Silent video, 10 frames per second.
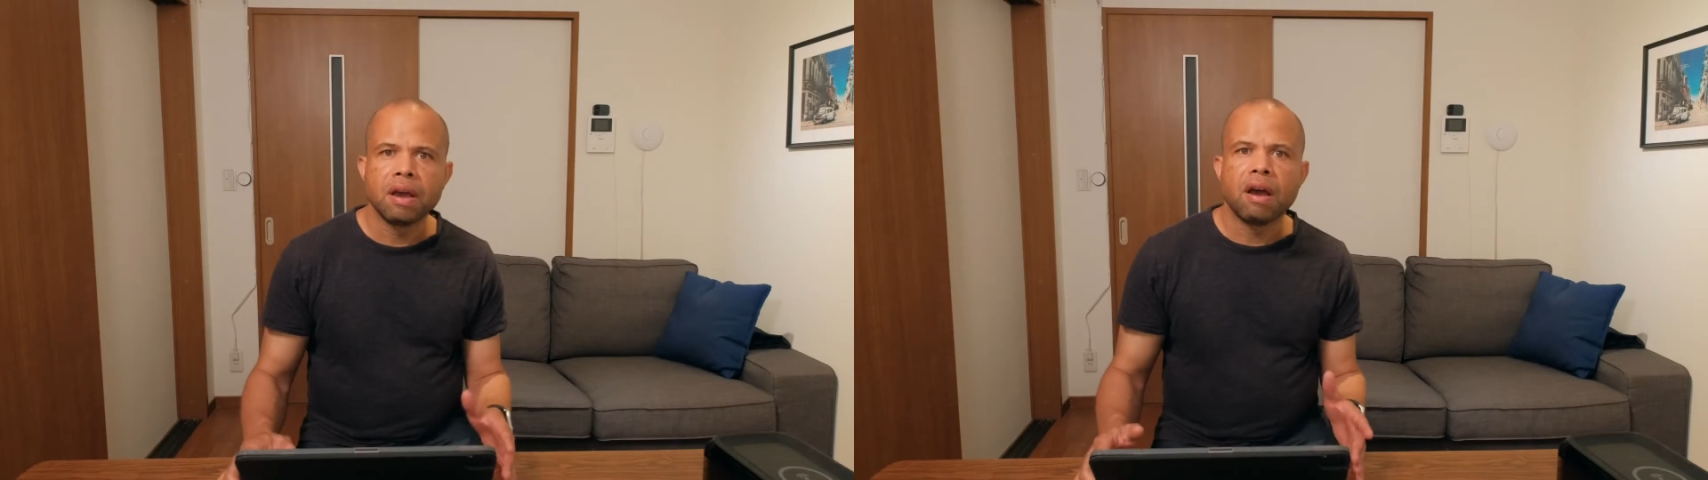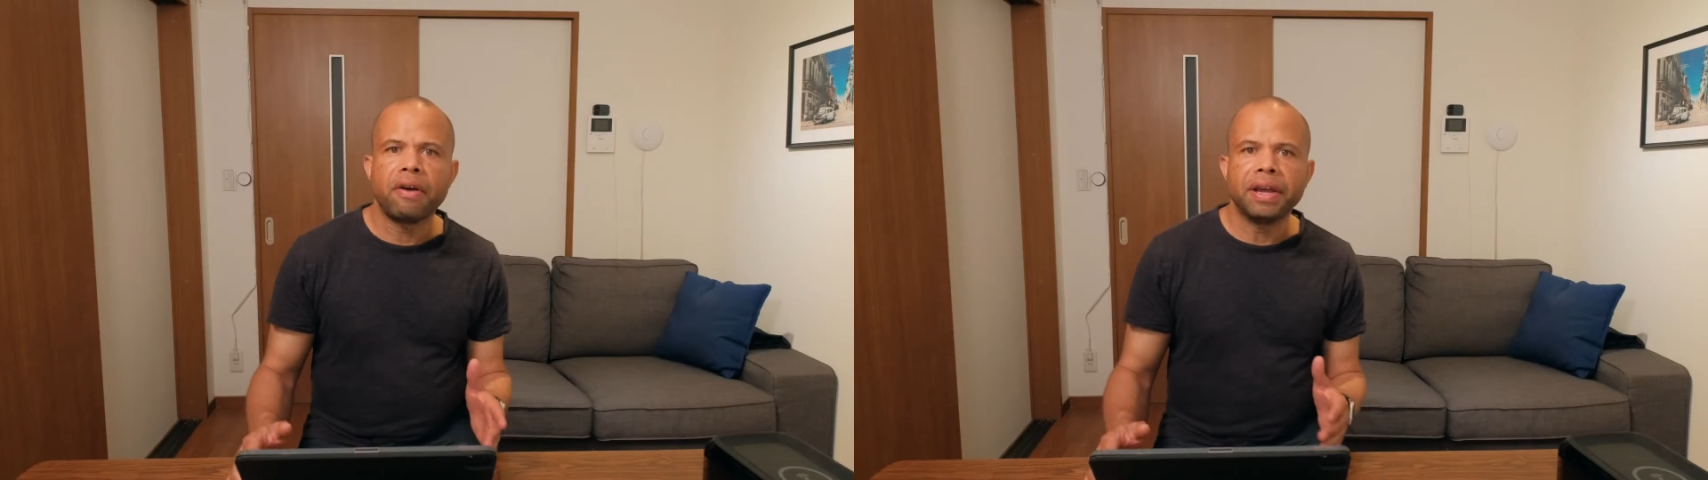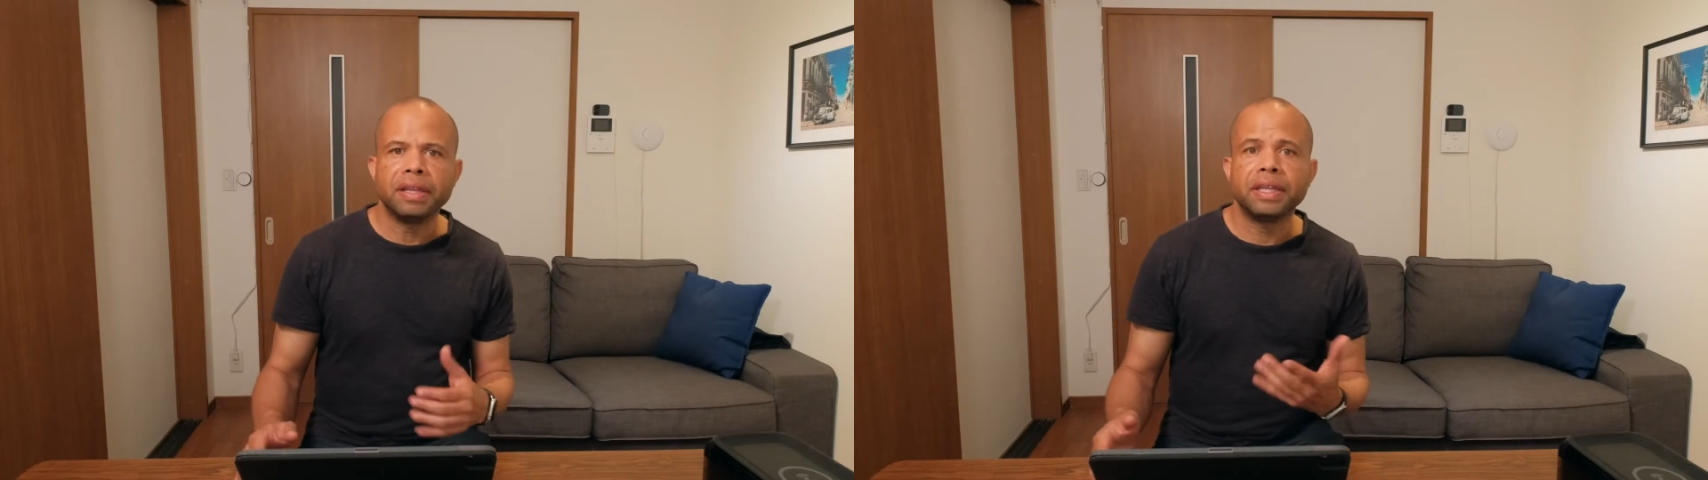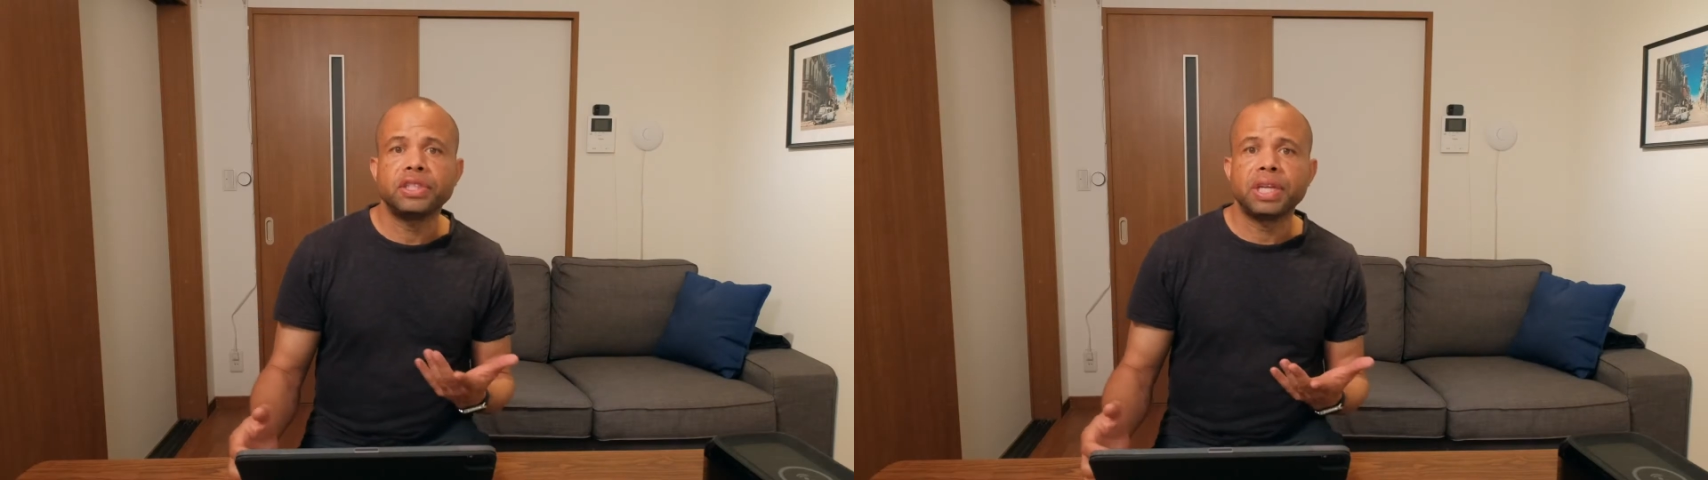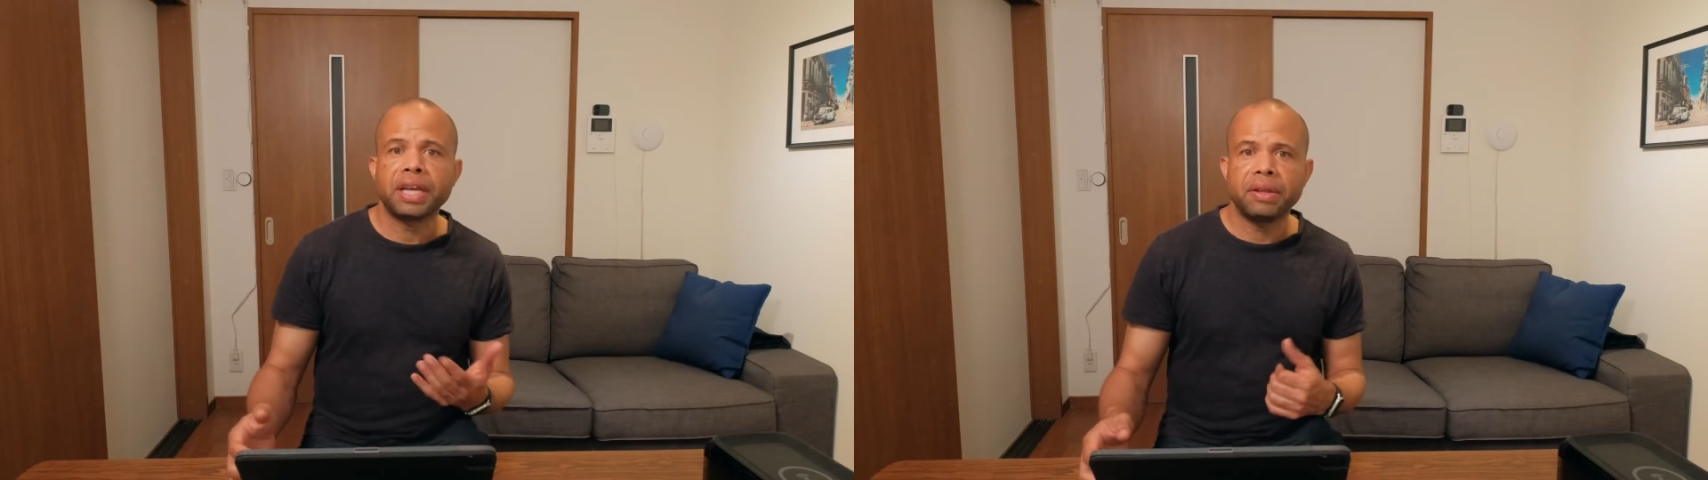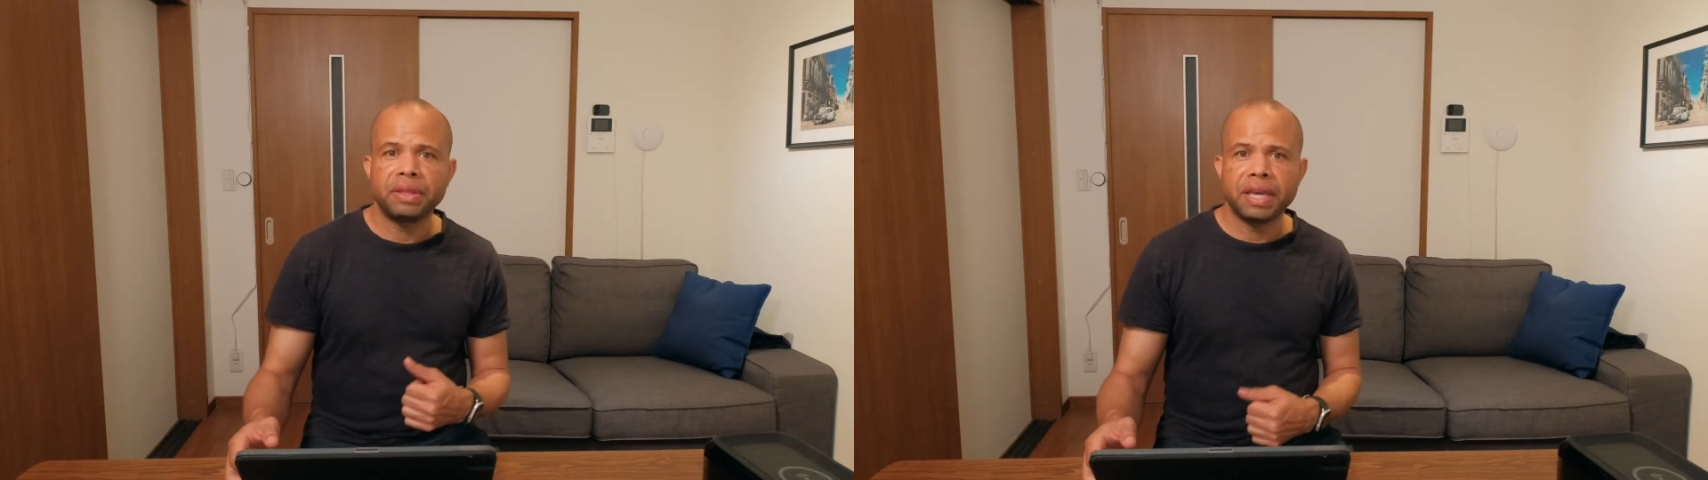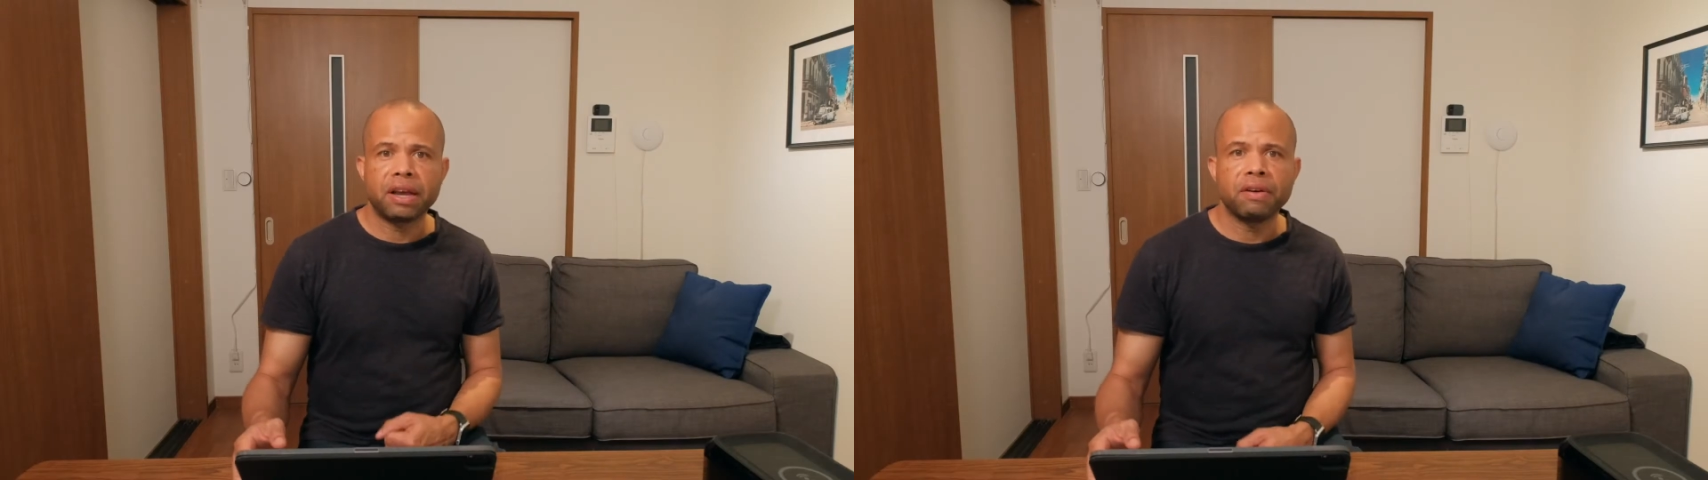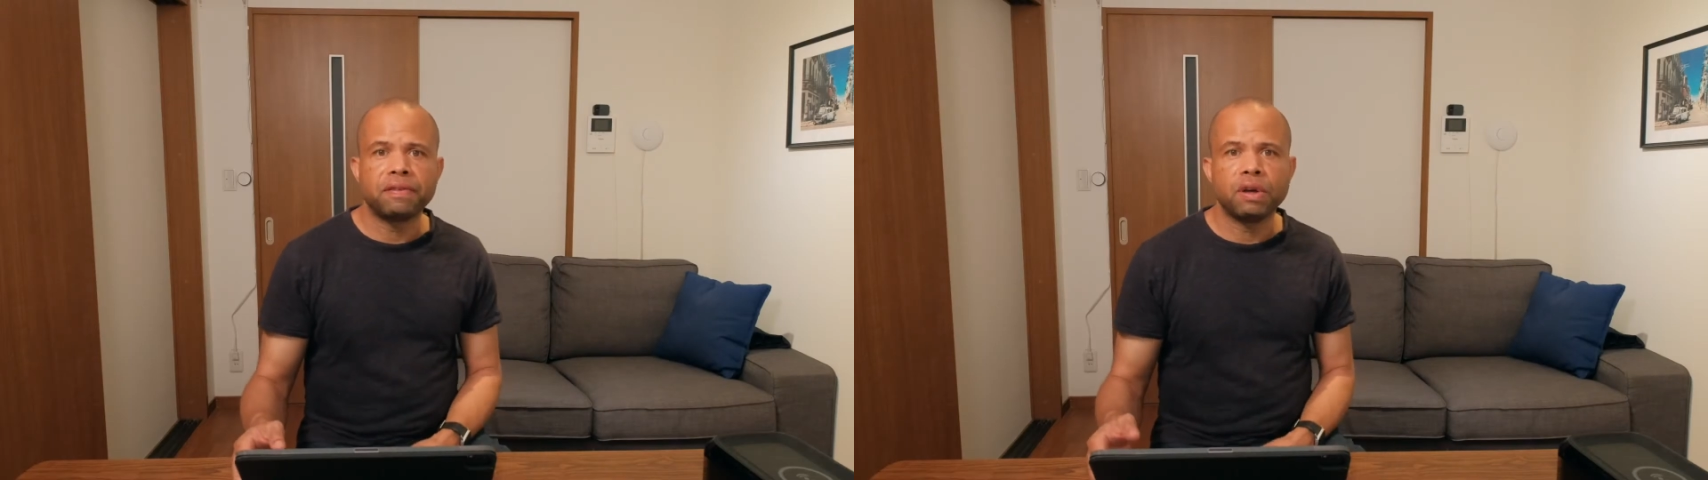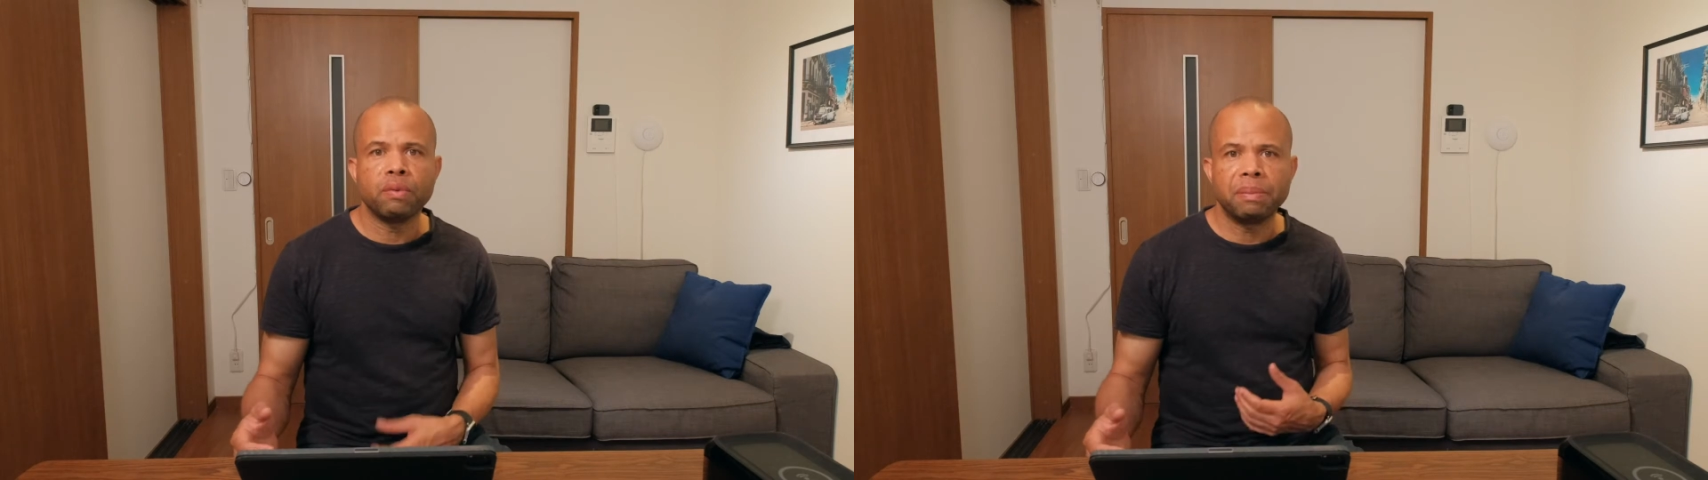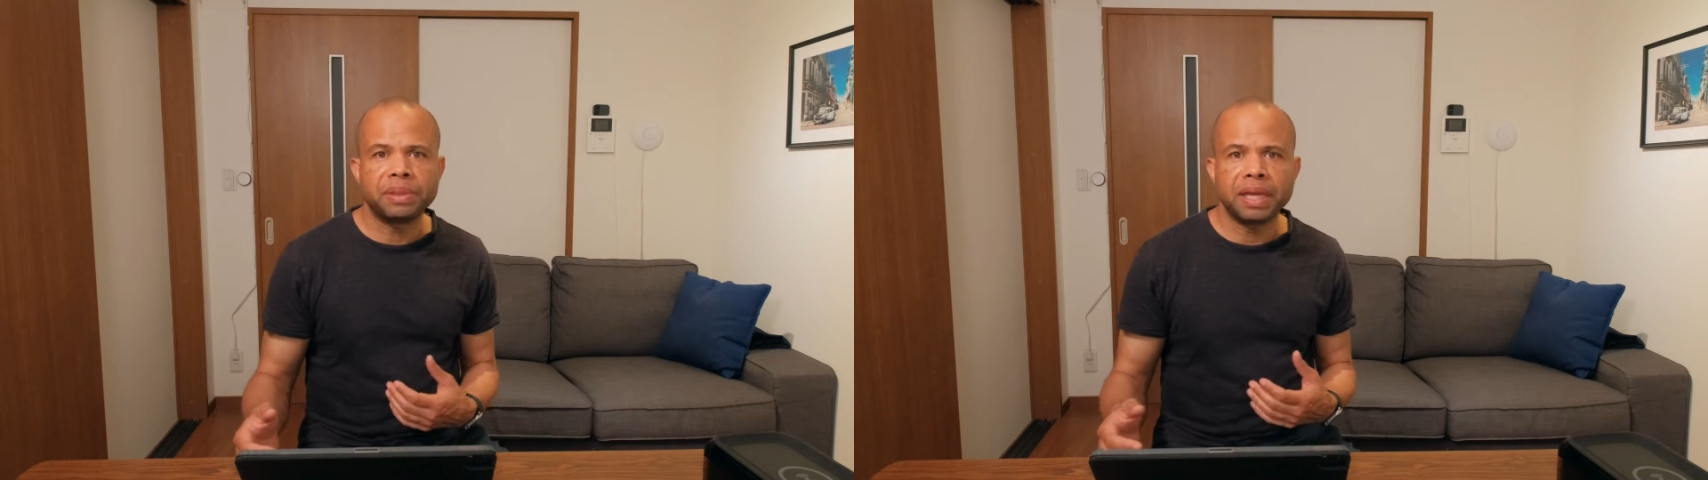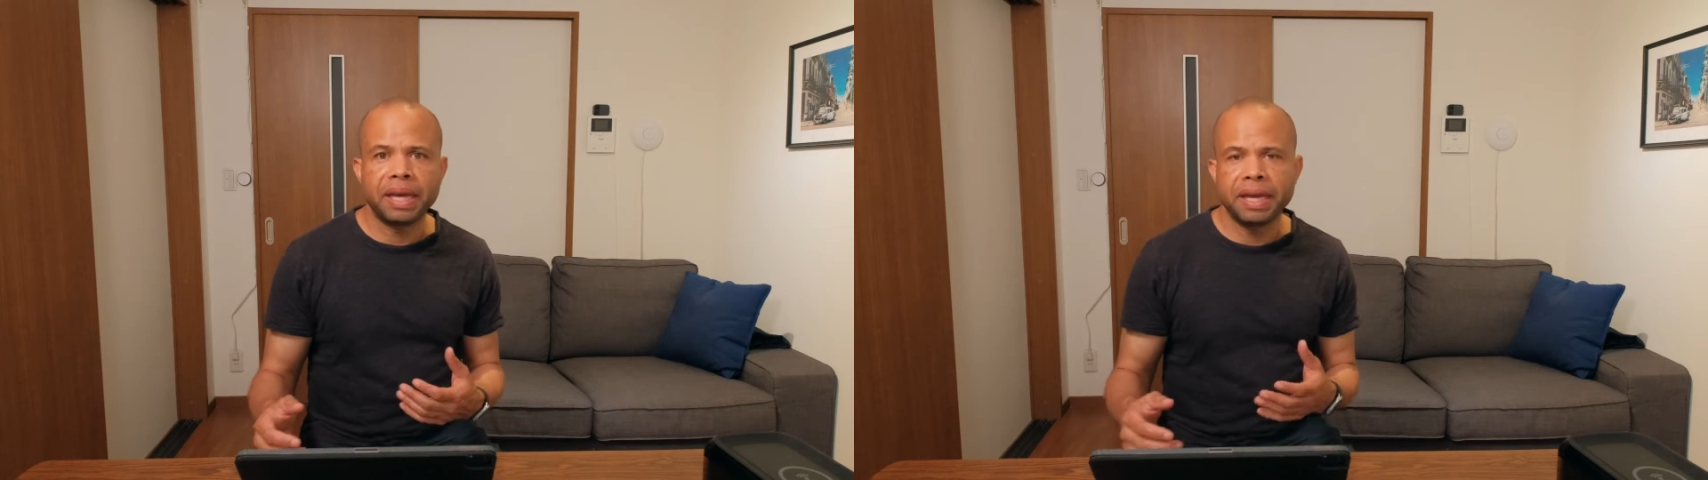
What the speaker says: All right, let's check out the EcoFlow website